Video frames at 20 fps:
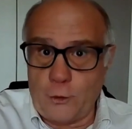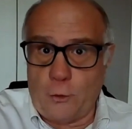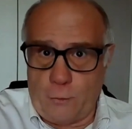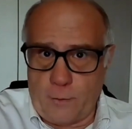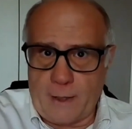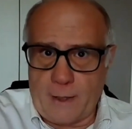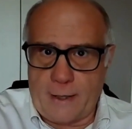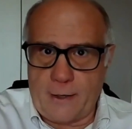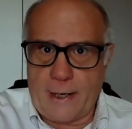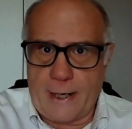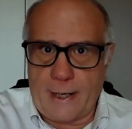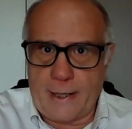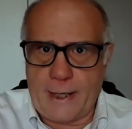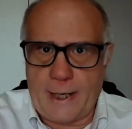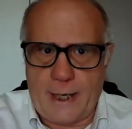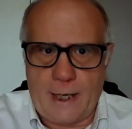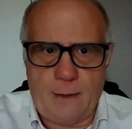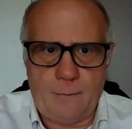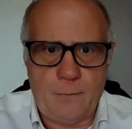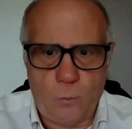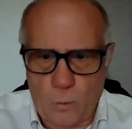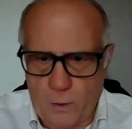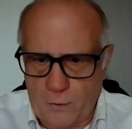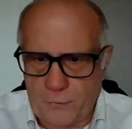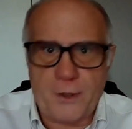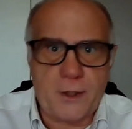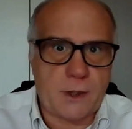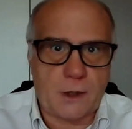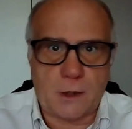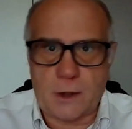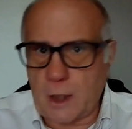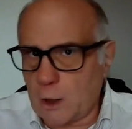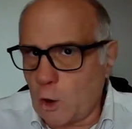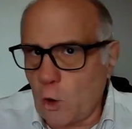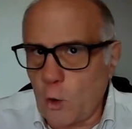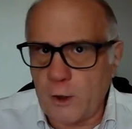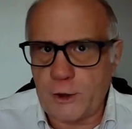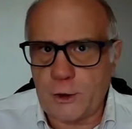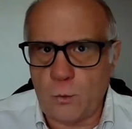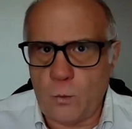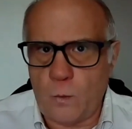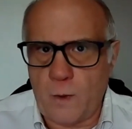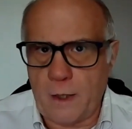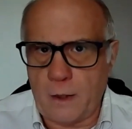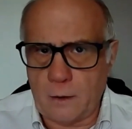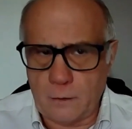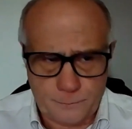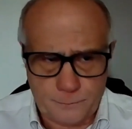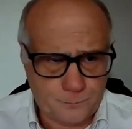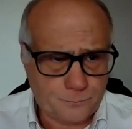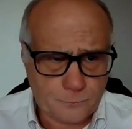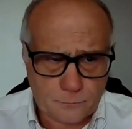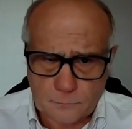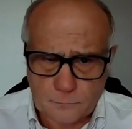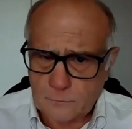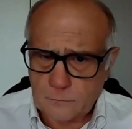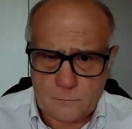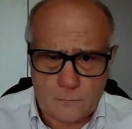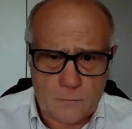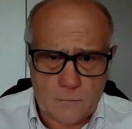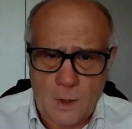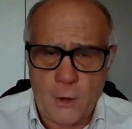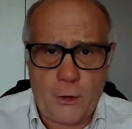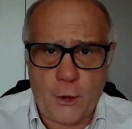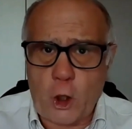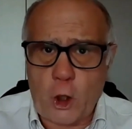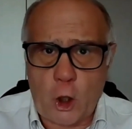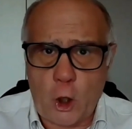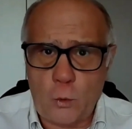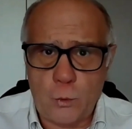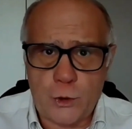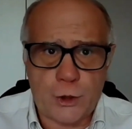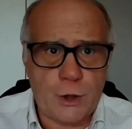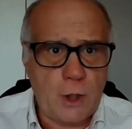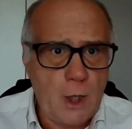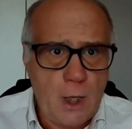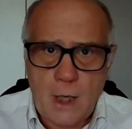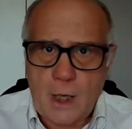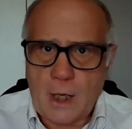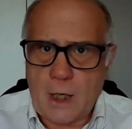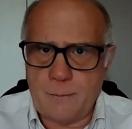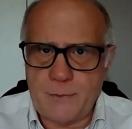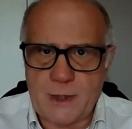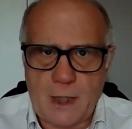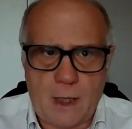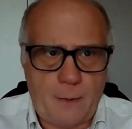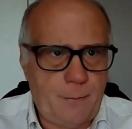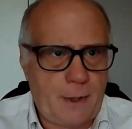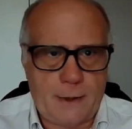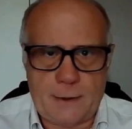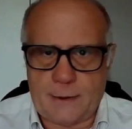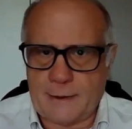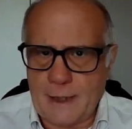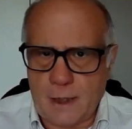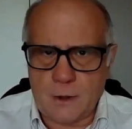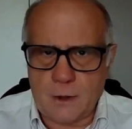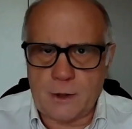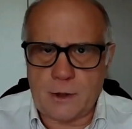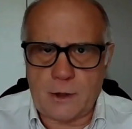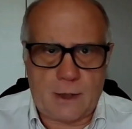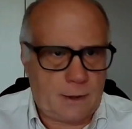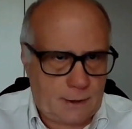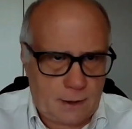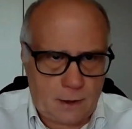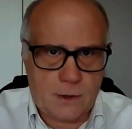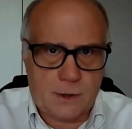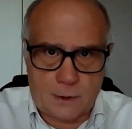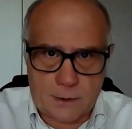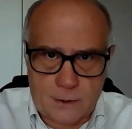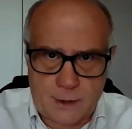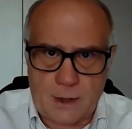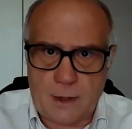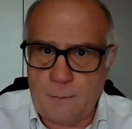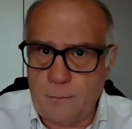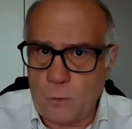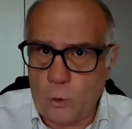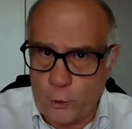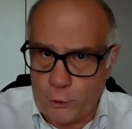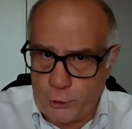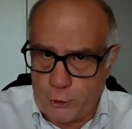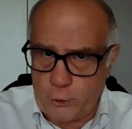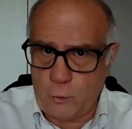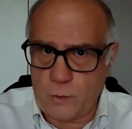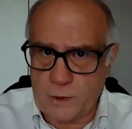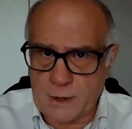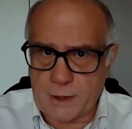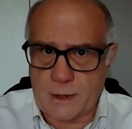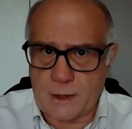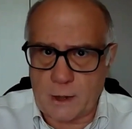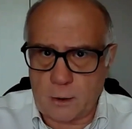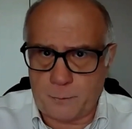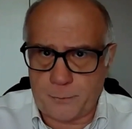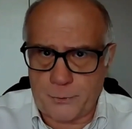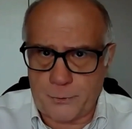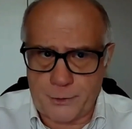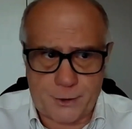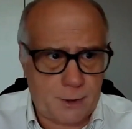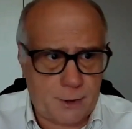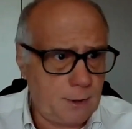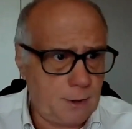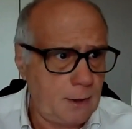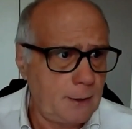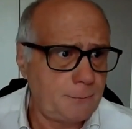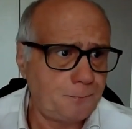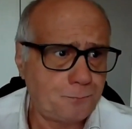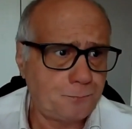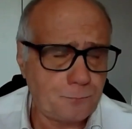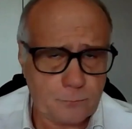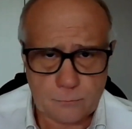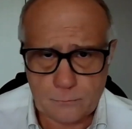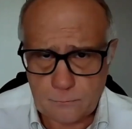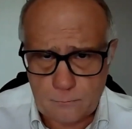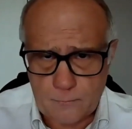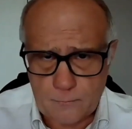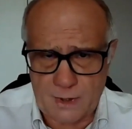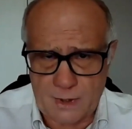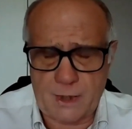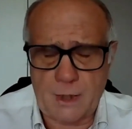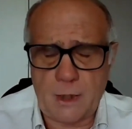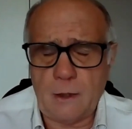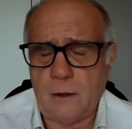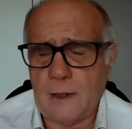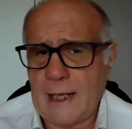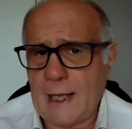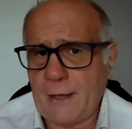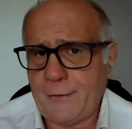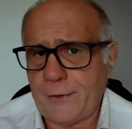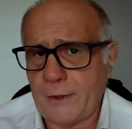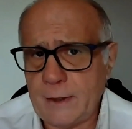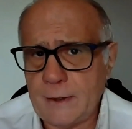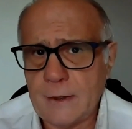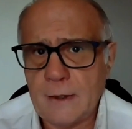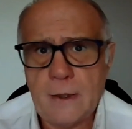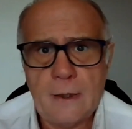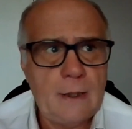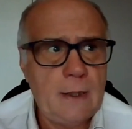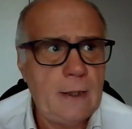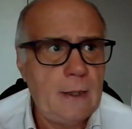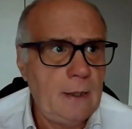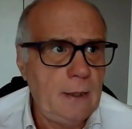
during a game where things are not going too well, the coach comes up and tells the team or you as a single person, single athlete,